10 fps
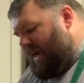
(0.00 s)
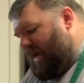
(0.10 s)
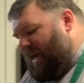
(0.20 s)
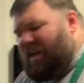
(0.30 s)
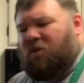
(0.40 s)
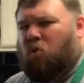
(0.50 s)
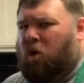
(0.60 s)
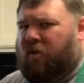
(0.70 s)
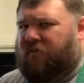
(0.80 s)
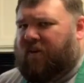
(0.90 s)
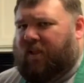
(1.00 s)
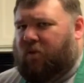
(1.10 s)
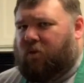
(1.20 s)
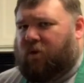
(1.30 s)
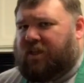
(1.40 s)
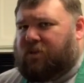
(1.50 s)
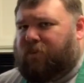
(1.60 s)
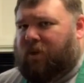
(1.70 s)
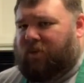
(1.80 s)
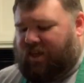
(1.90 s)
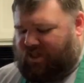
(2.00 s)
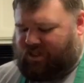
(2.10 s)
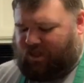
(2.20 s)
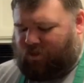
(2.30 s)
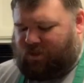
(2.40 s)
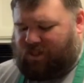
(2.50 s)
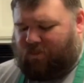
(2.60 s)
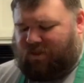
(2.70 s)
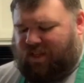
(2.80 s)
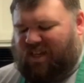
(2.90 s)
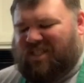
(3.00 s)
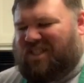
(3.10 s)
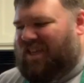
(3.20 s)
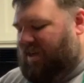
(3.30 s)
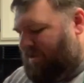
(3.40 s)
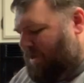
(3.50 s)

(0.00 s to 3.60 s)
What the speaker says: I didn't want to follow the recipe because there were some things that,